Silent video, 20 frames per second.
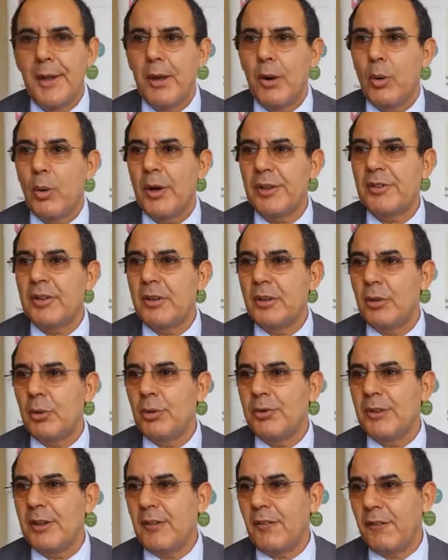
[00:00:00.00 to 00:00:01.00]
water
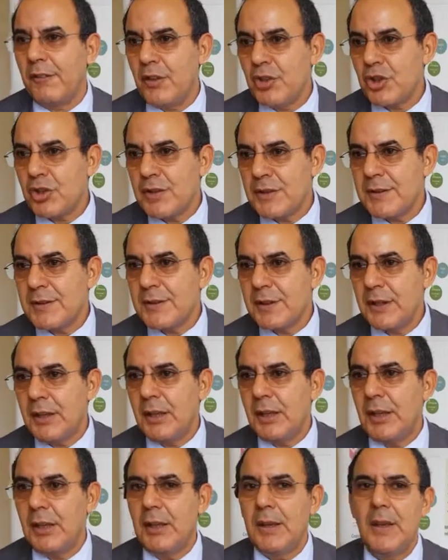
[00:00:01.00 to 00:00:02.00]
use
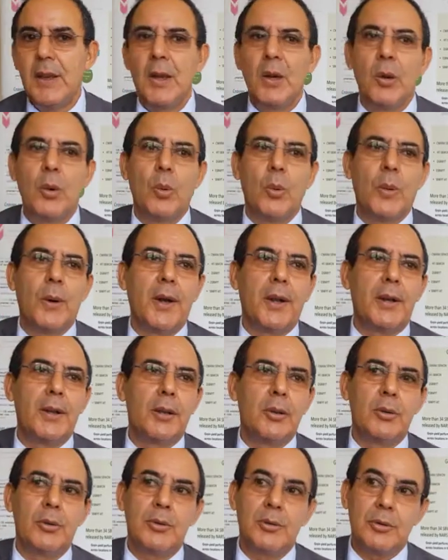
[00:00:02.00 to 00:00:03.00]
efficiency, where
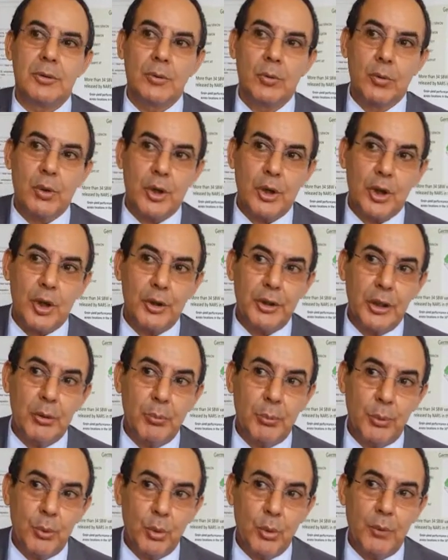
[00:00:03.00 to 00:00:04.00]
you work on
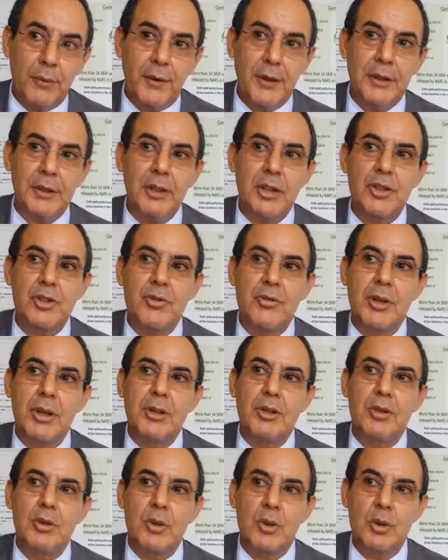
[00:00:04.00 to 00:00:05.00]
improving
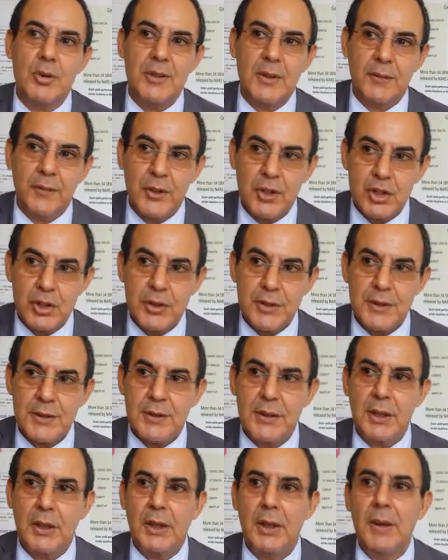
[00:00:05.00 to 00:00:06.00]
nutrient use
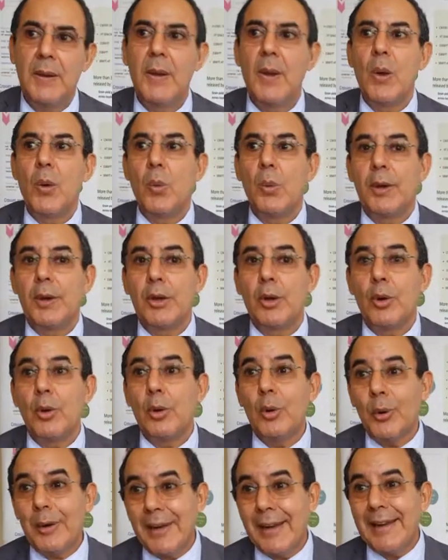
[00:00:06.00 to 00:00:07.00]
efficiency, where you're
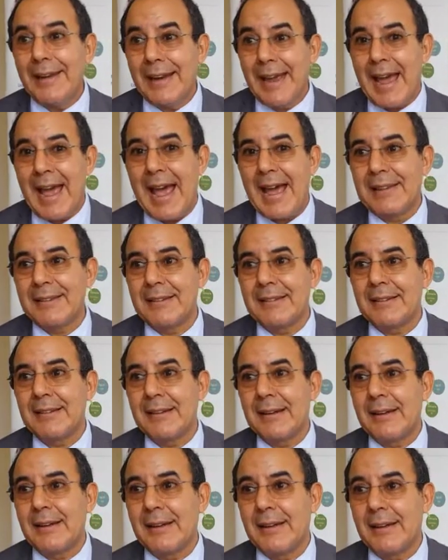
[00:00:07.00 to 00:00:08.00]
looking at
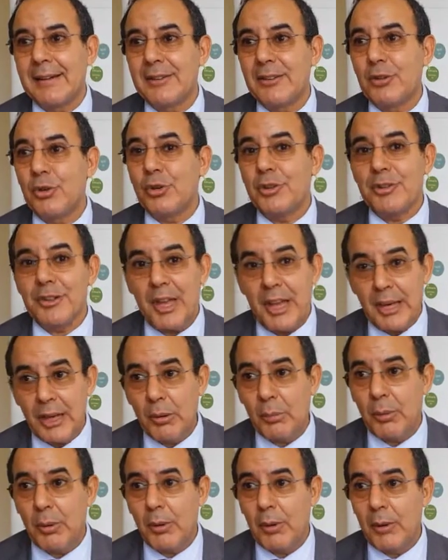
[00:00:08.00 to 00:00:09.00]

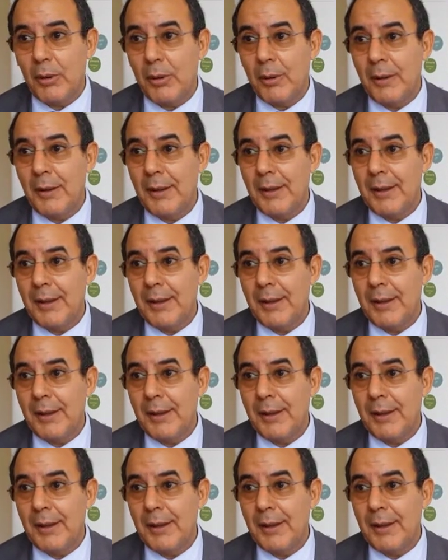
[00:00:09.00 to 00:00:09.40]
sustainable